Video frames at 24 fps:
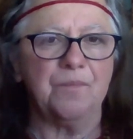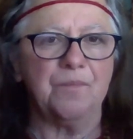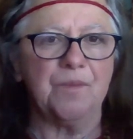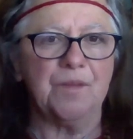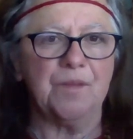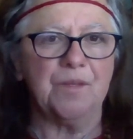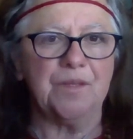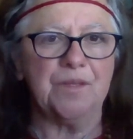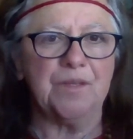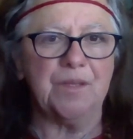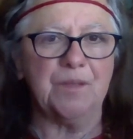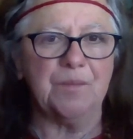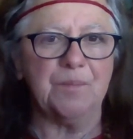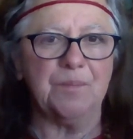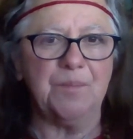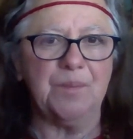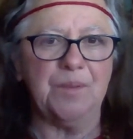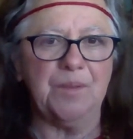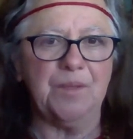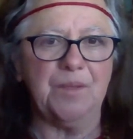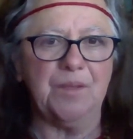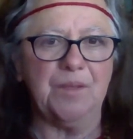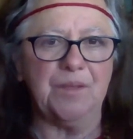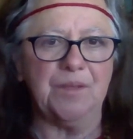Let them
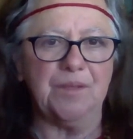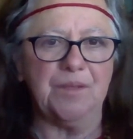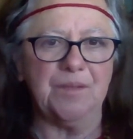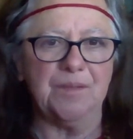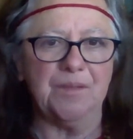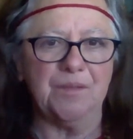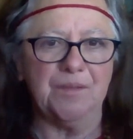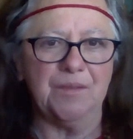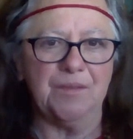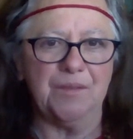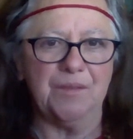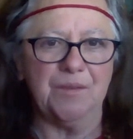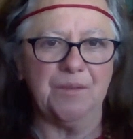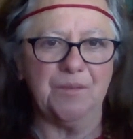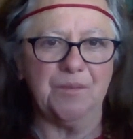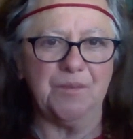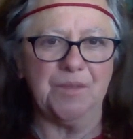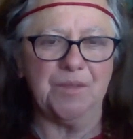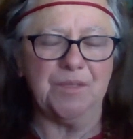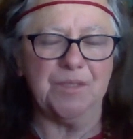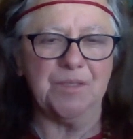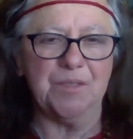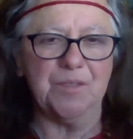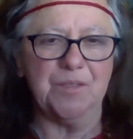be
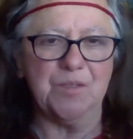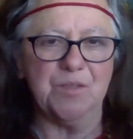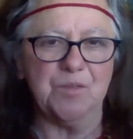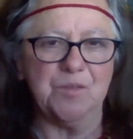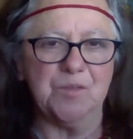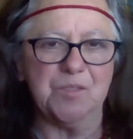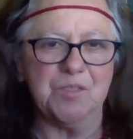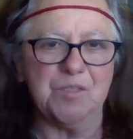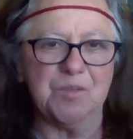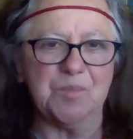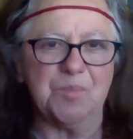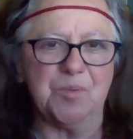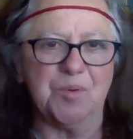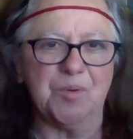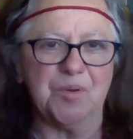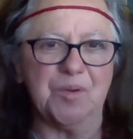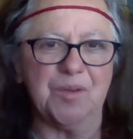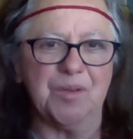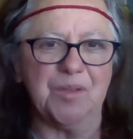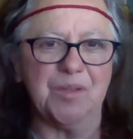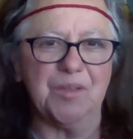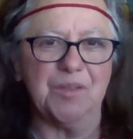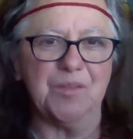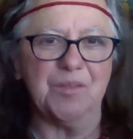within you,
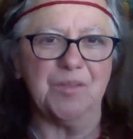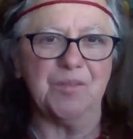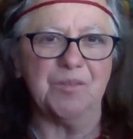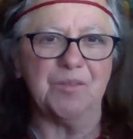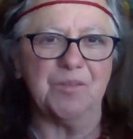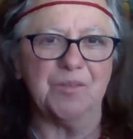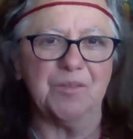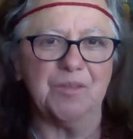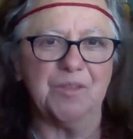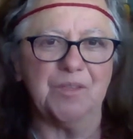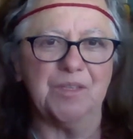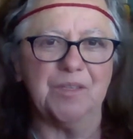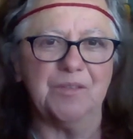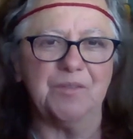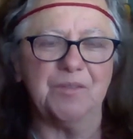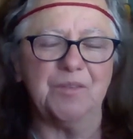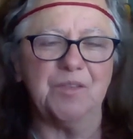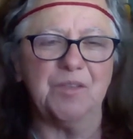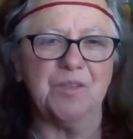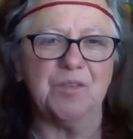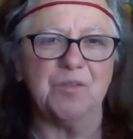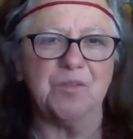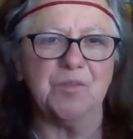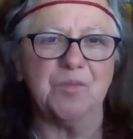supporting you,
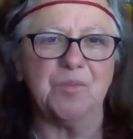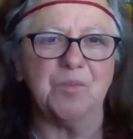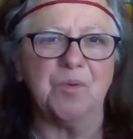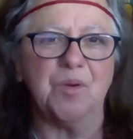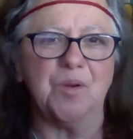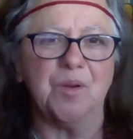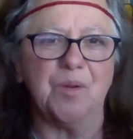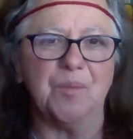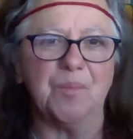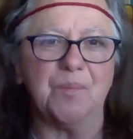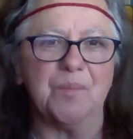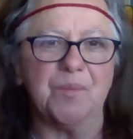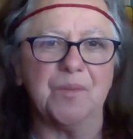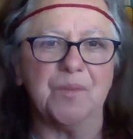giving you warmth.